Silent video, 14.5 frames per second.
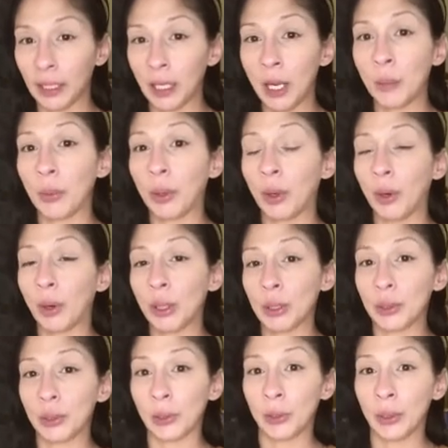but
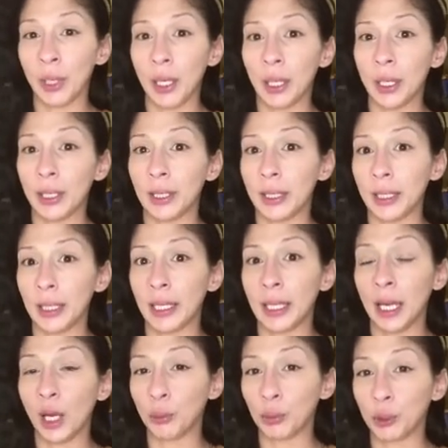also it
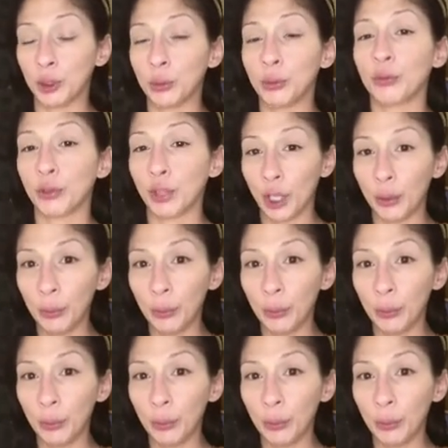helps you grow.